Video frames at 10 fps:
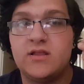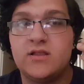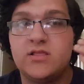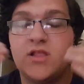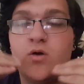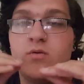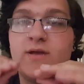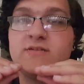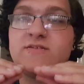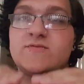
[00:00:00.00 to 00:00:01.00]
Low
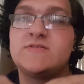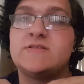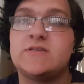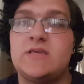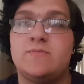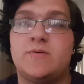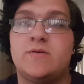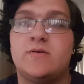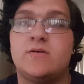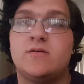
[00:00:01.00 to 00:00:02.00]
amounts of sleep
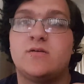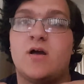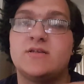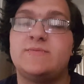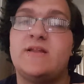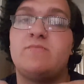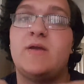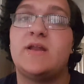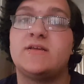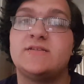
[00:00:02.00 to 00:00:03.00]
caused me to have
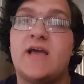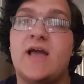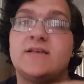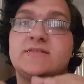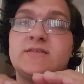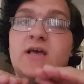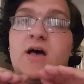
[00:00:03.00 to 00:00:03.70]
panic attacks.